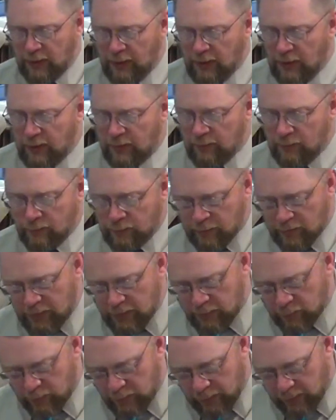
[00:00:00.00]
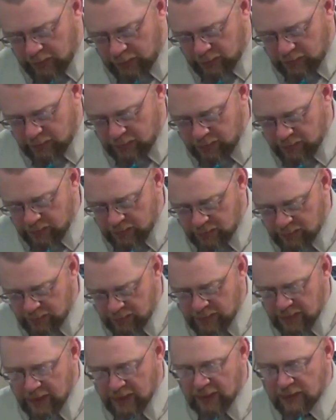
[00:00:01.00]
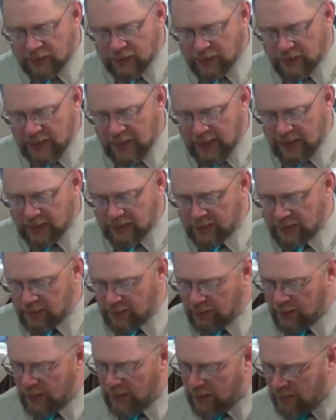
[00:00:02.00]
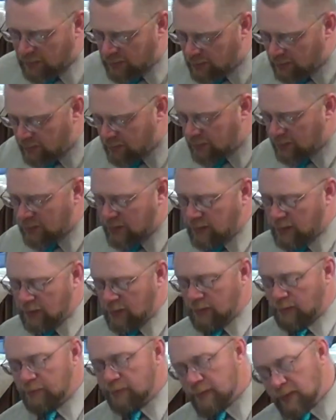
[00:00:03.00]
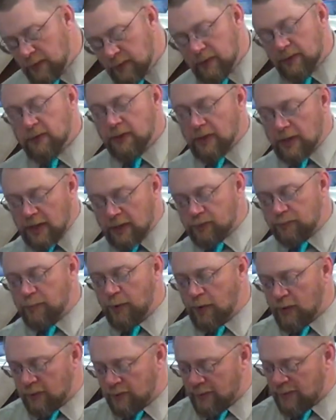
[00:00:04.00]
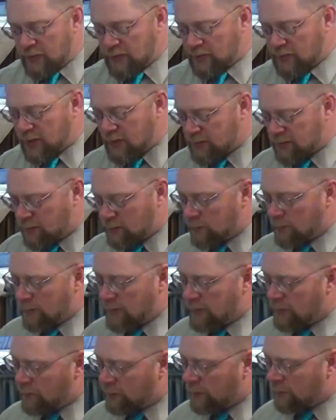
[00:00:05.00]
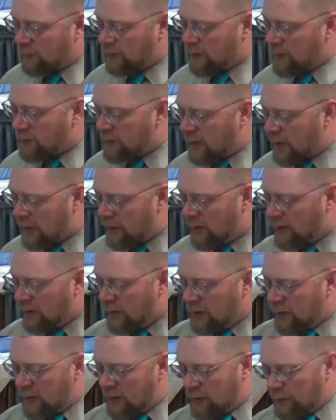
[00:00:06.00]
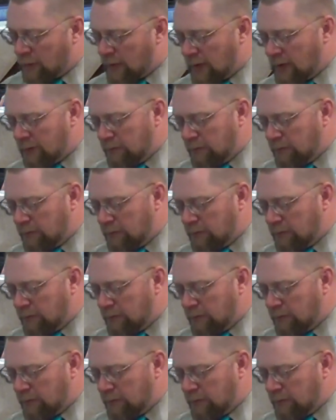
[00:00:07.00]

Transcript: and, and we're going to dig into that later, uh, the next part of this lesson when we, when we do that. But